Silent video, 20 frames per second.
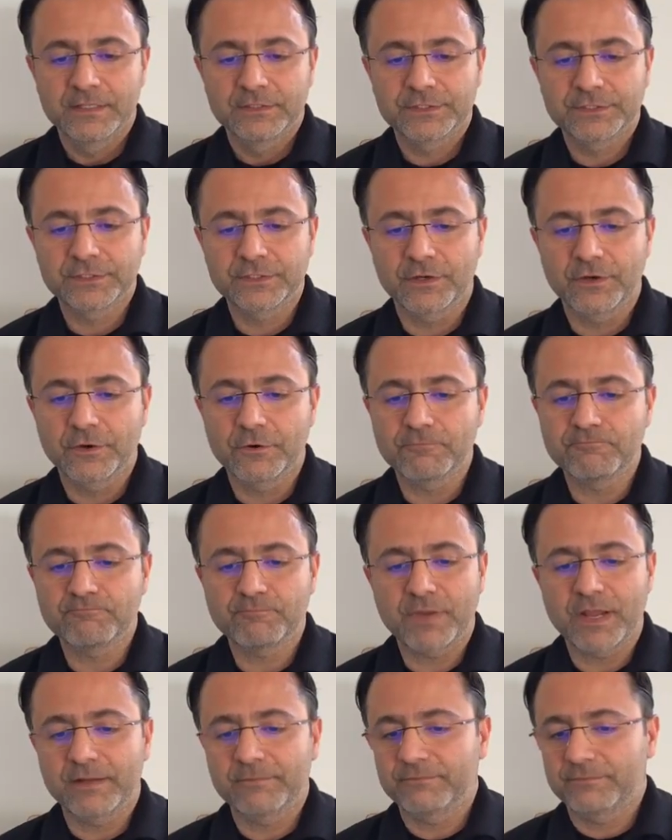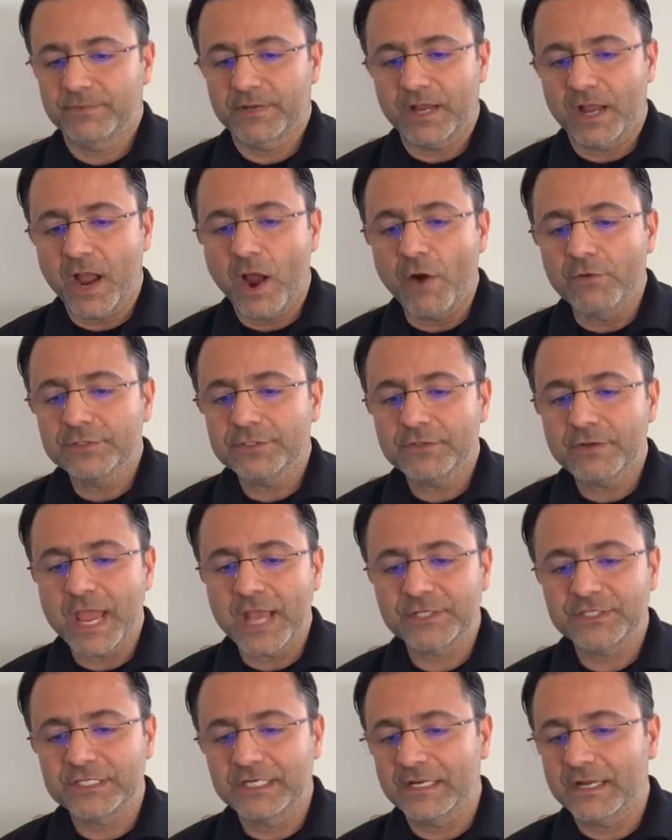So how do you
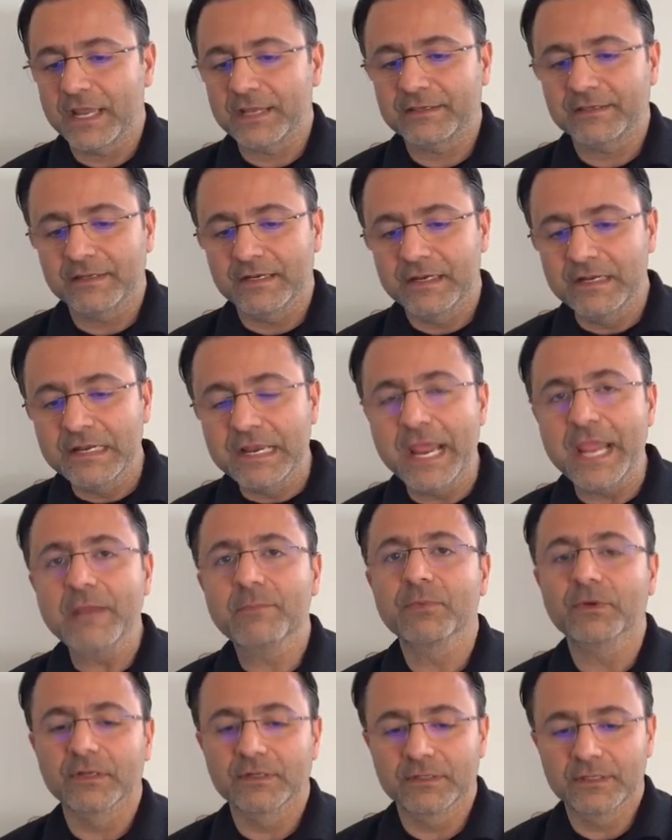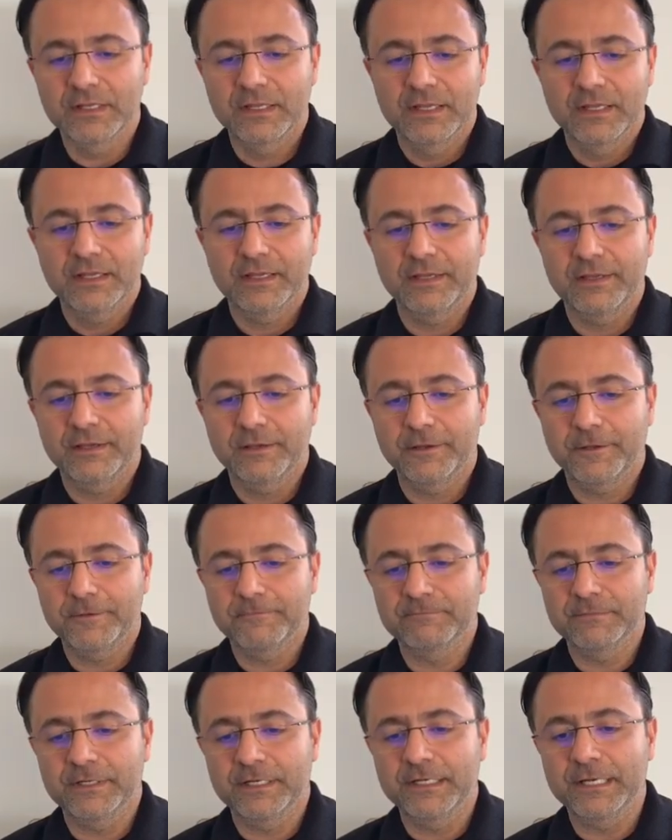actually like label
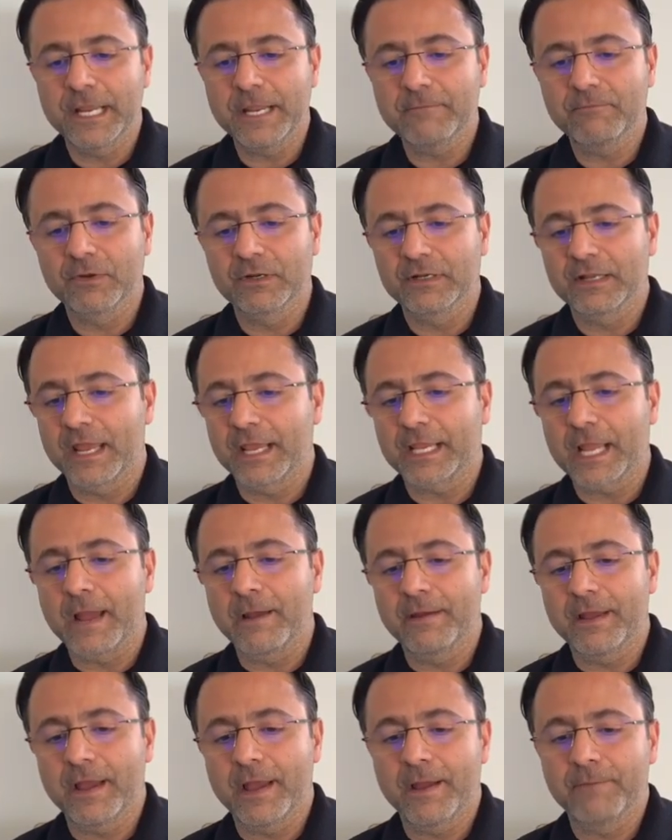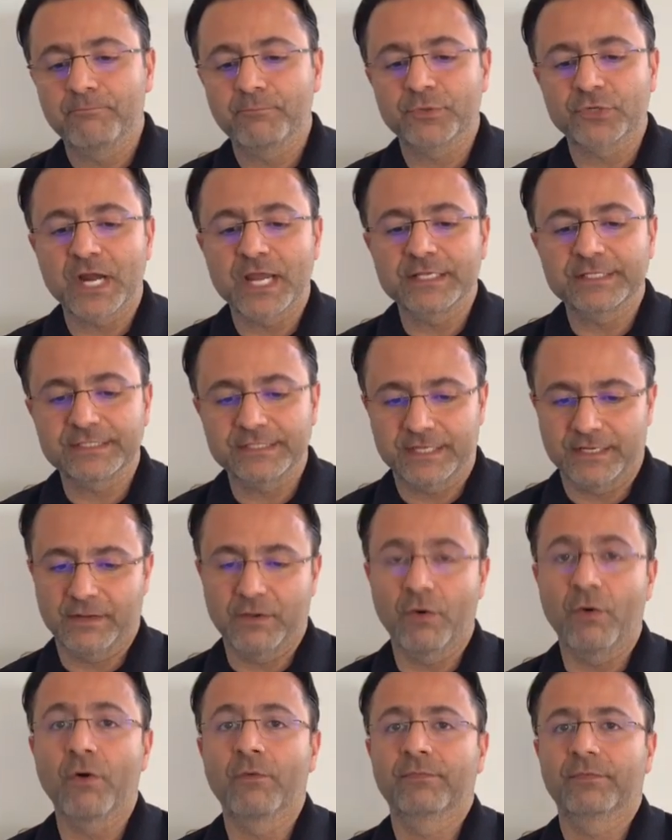like a
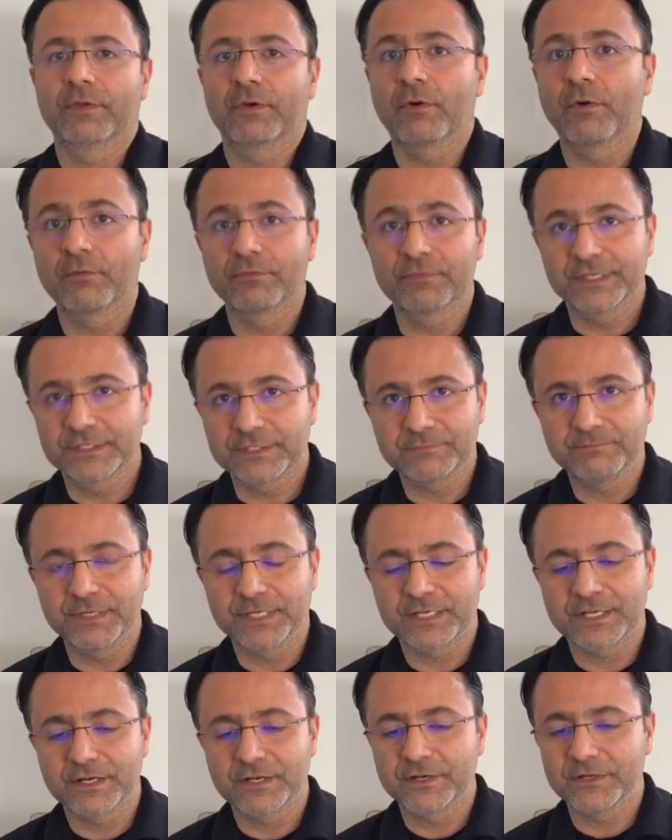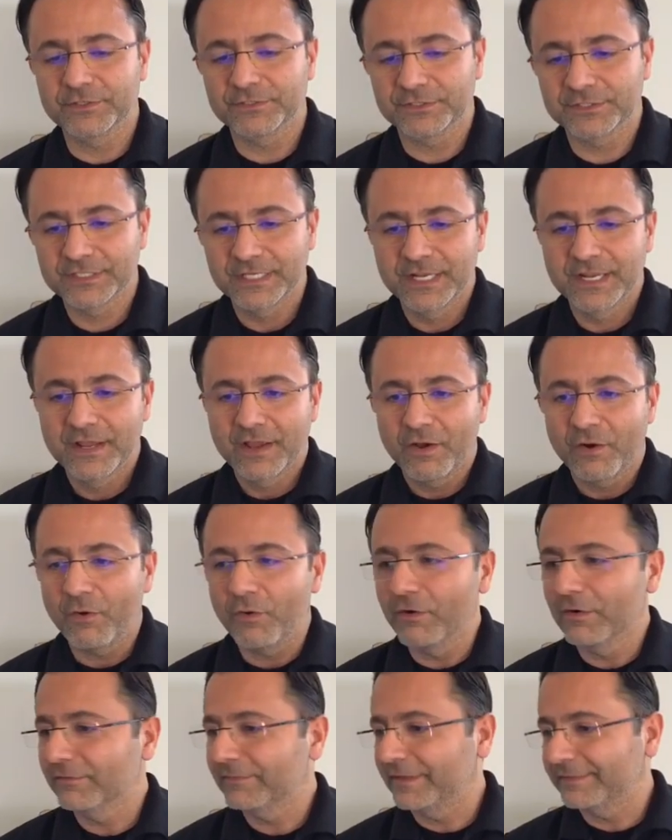pricing on Because
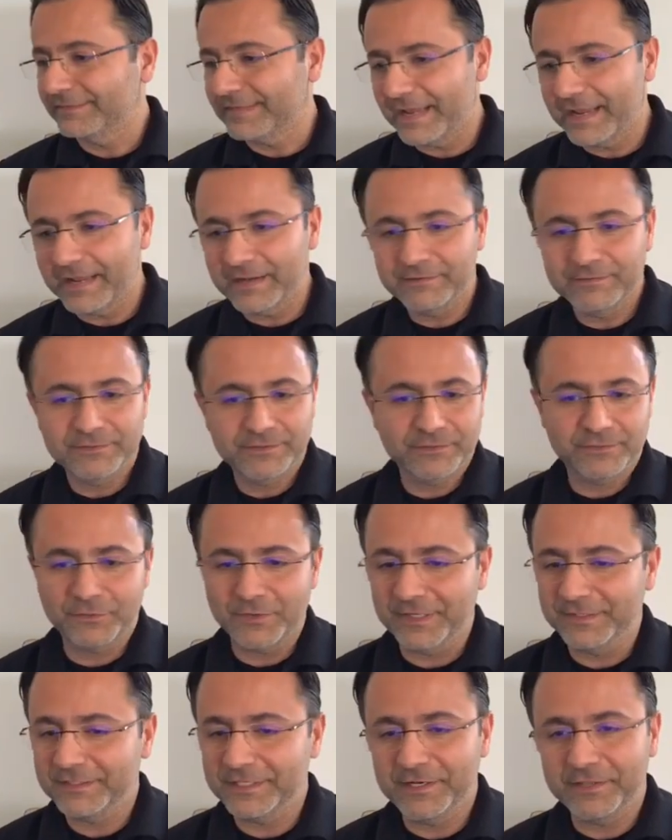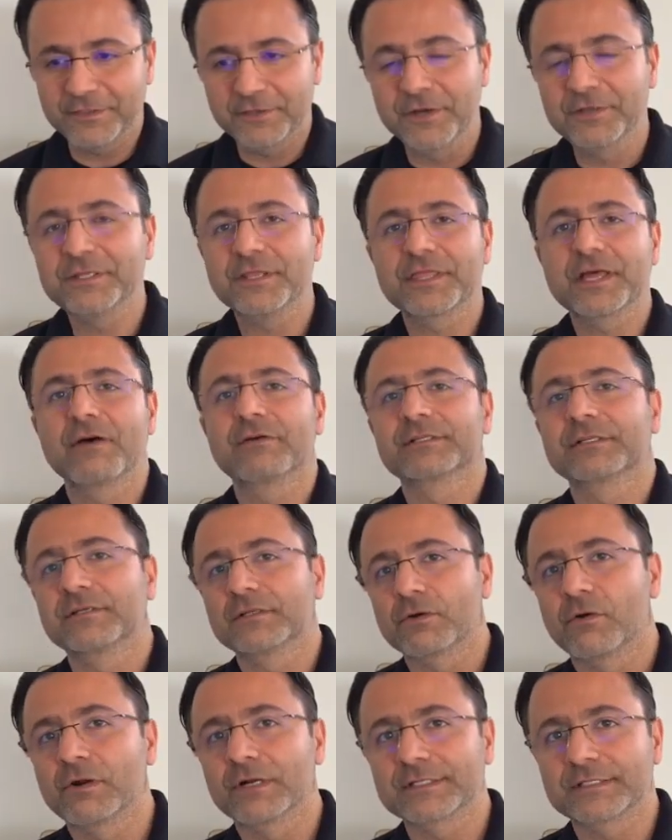all the $10,000, $20,000,
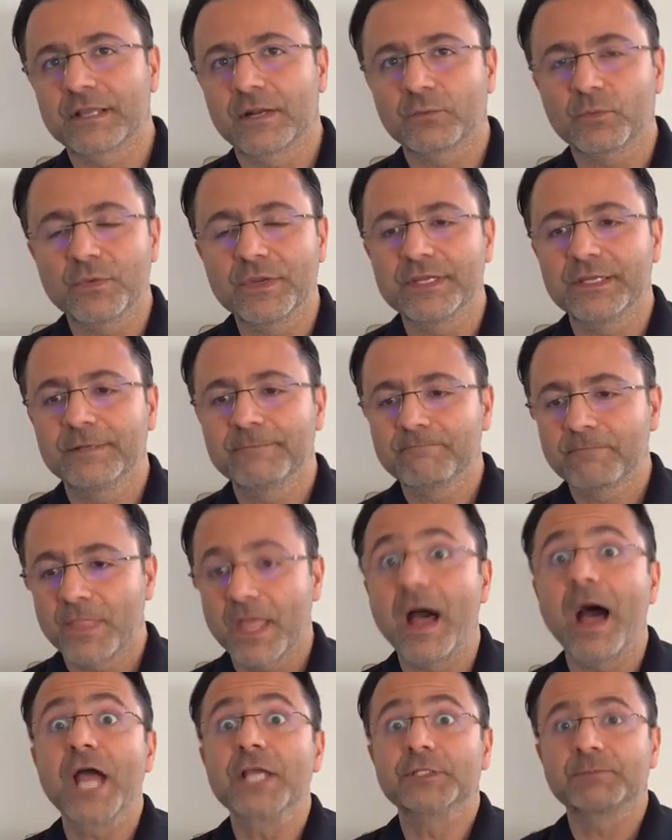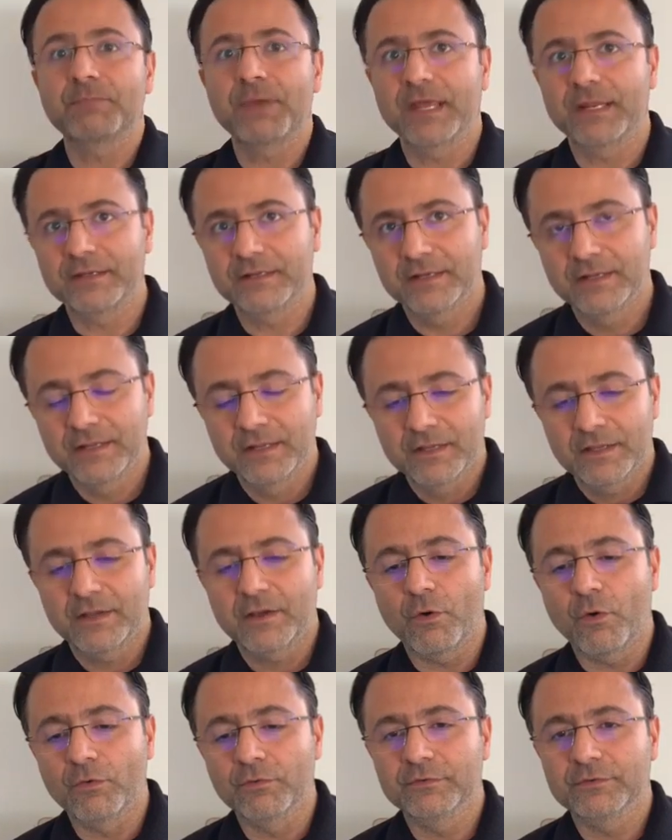$30,000 that I spend
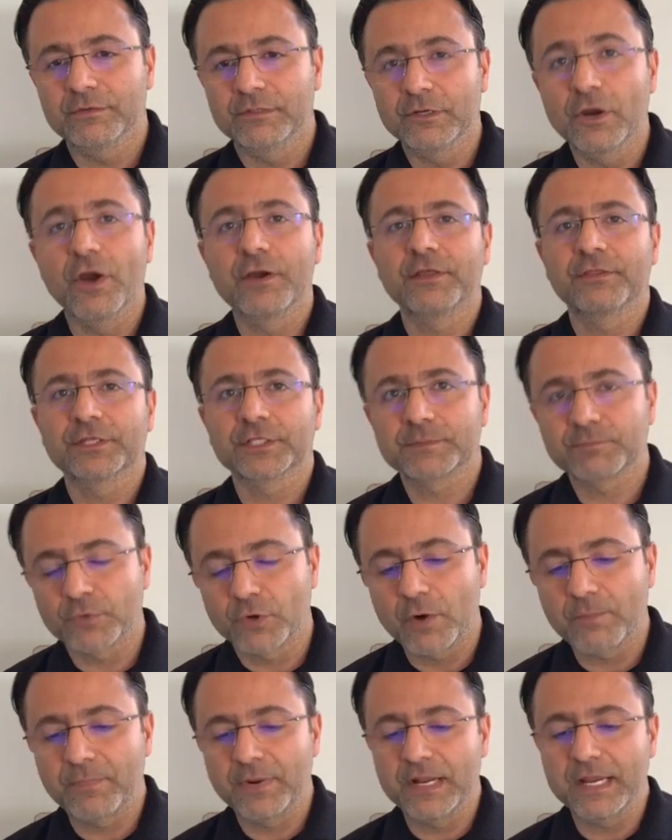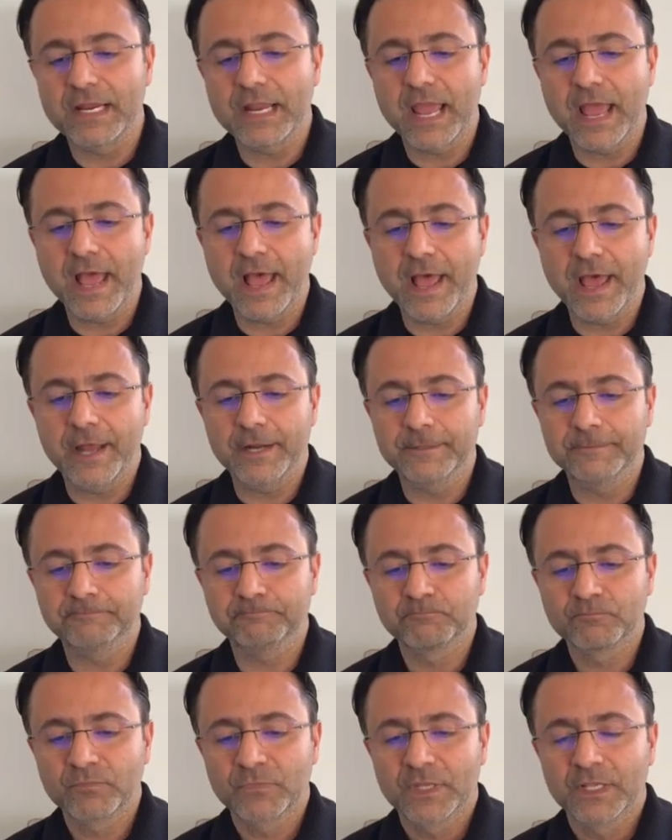on learning this properly
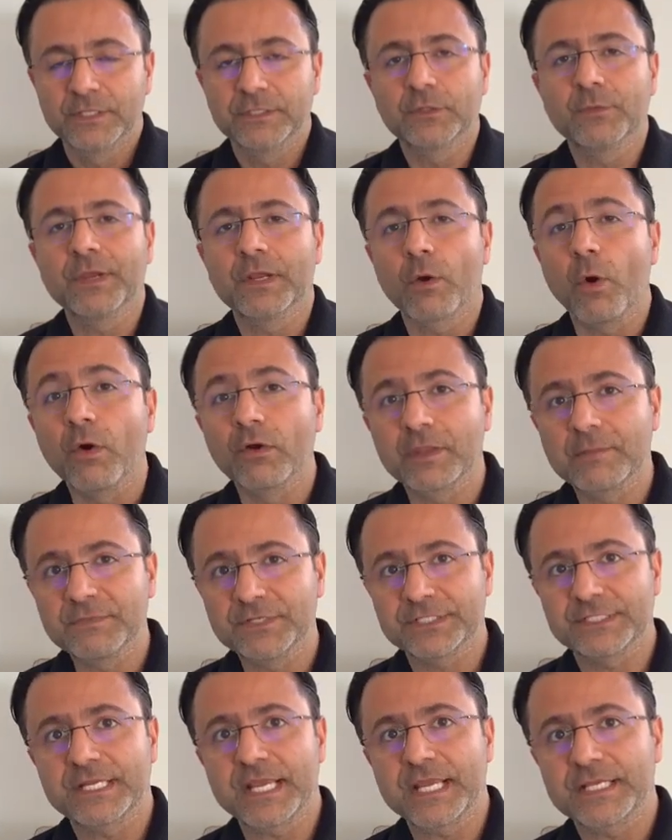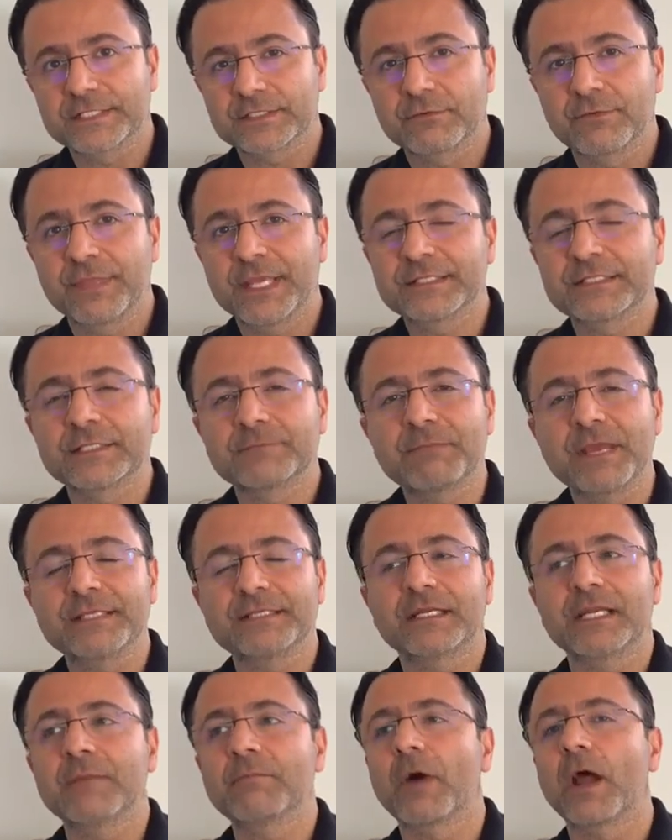and doing all the mistakes. So this is
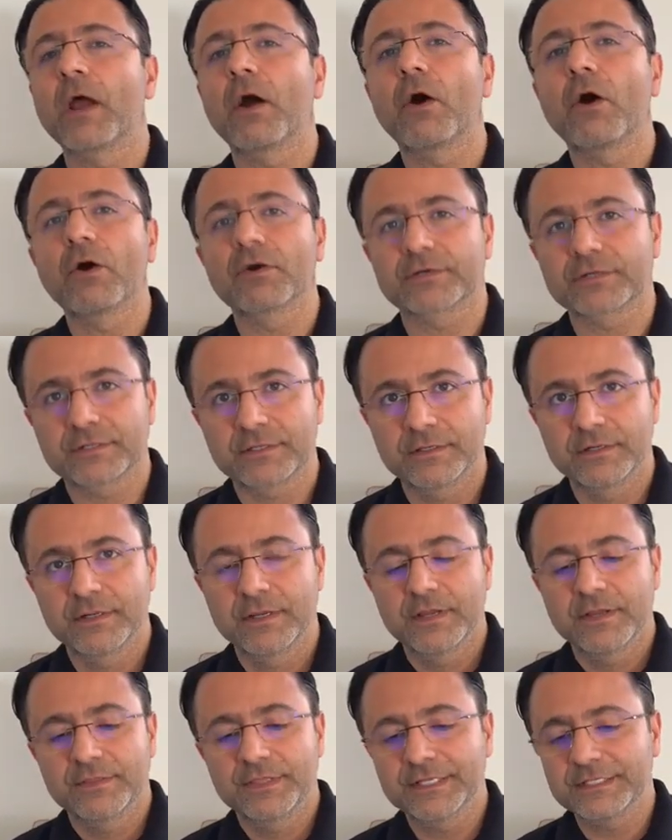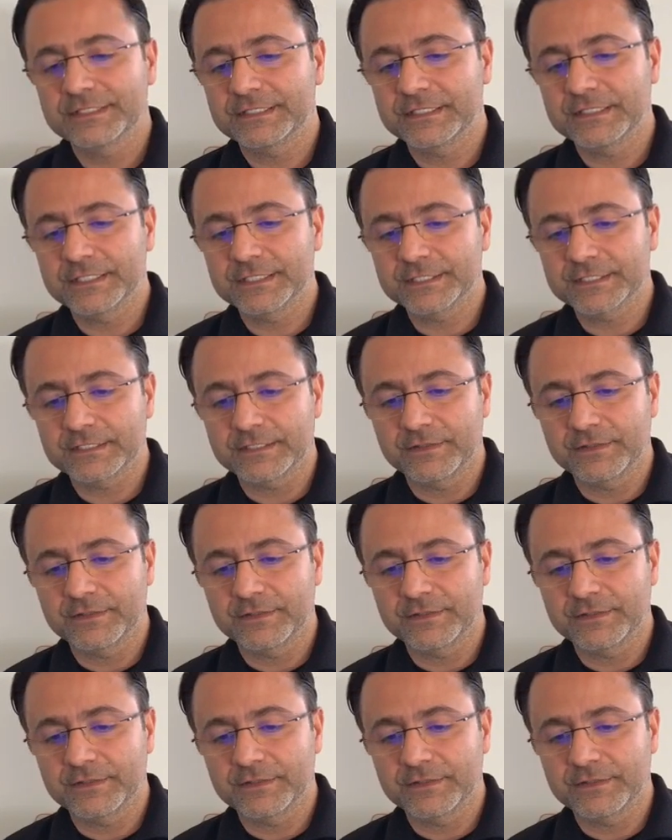basically my art. This is